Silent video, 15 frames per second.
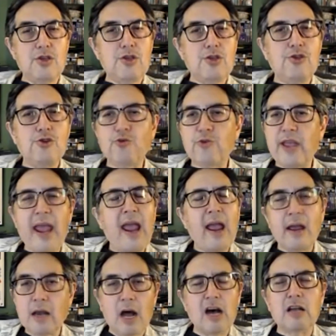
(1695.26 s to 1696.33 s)
you
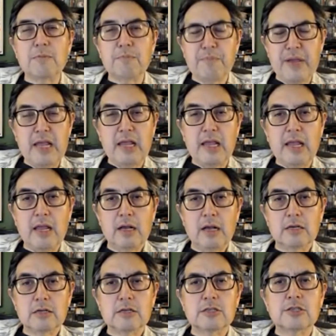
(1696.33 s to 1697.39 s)
cannot be
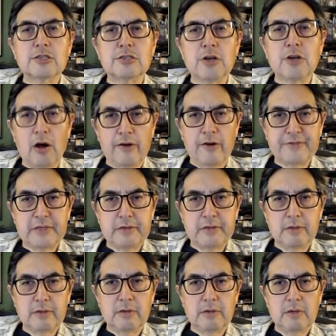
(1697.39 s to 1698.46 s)
soft.
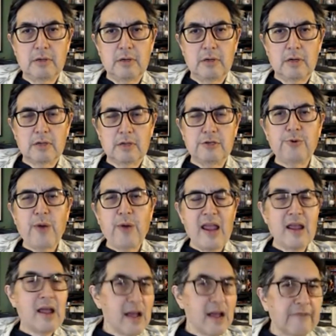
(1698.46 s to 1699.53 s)
You
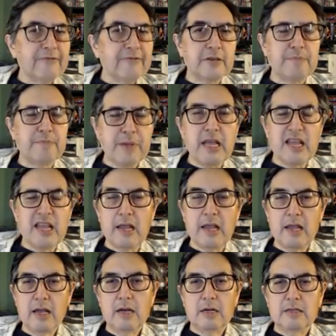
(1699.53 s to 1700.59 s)
have to be
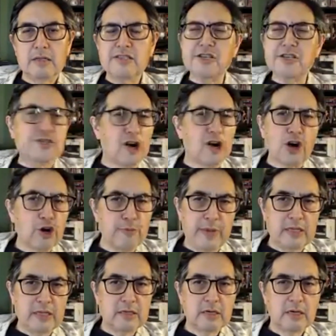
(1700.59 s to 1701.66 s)

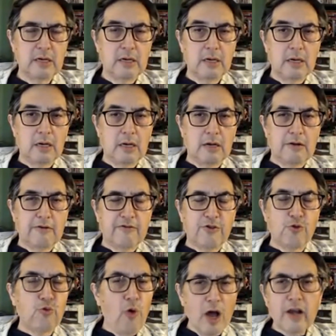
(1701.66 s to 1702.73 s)
determined.
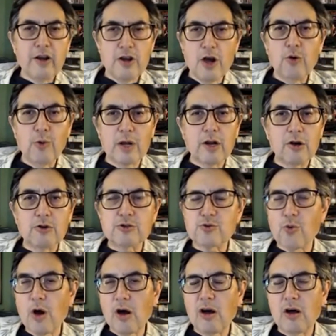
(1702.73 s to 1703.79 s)
You want to know what goes
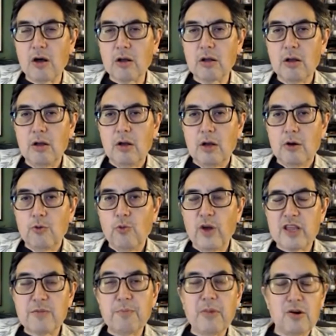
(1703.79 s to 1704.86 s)
wrong
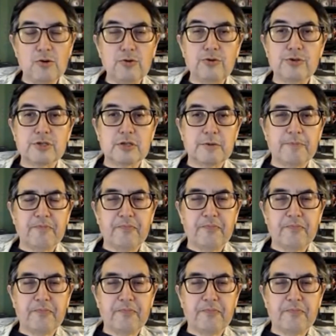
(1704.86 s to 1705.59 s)
with most